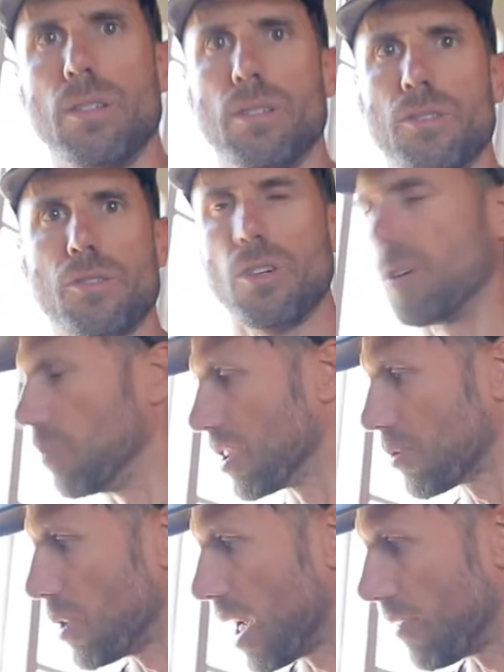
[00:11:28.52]
So
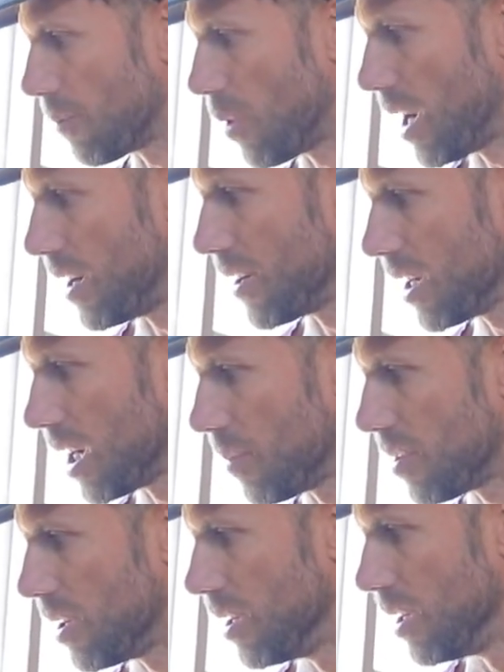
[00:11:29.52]
once we have it wired
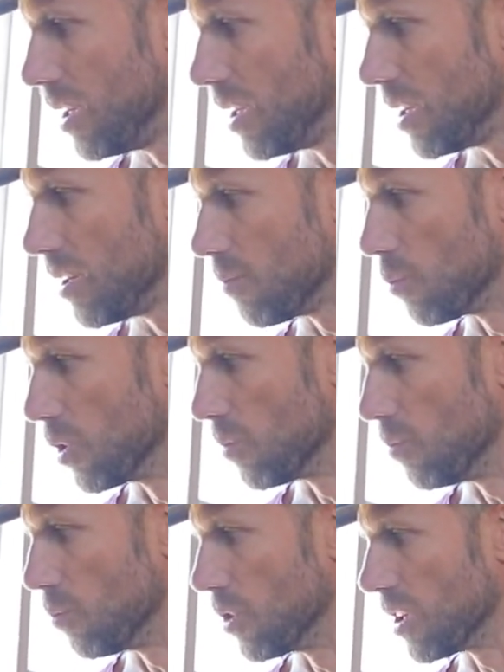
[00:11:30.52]
up,
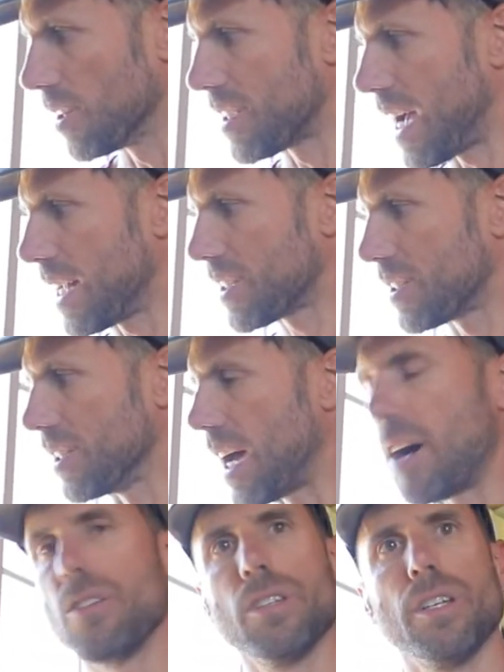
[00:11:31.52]
we'll attach the
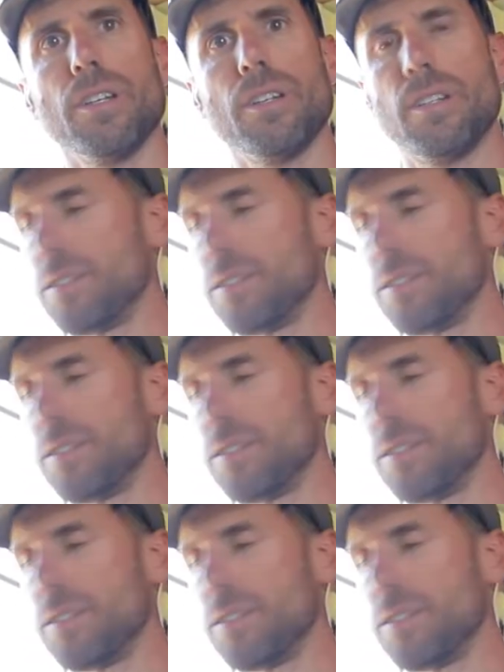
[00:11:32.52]
outlet,